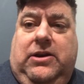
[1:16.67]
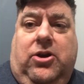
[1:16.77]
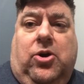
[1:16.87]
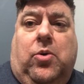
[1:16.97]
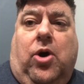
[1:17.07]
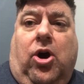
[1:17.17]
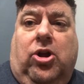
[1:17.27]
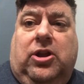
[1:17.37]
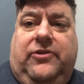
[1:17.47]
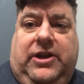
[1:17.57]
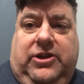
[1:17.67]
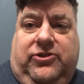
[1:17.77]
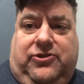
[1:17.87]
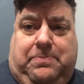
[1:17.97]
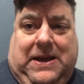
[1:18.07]
know all of his
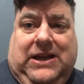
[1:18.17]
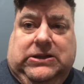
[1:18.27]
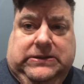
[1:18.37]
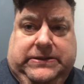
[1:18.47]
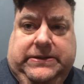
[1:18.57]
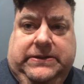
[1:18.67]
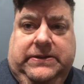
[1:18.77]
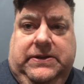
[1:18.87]
spells,